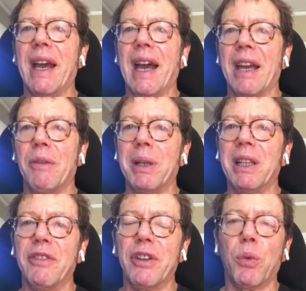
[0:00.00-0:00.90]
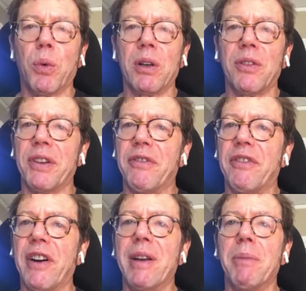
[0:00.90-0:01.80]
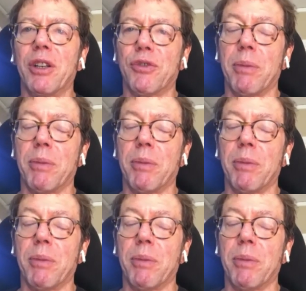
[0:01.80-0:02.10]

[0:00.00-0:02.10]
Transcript: And we live in a world that very much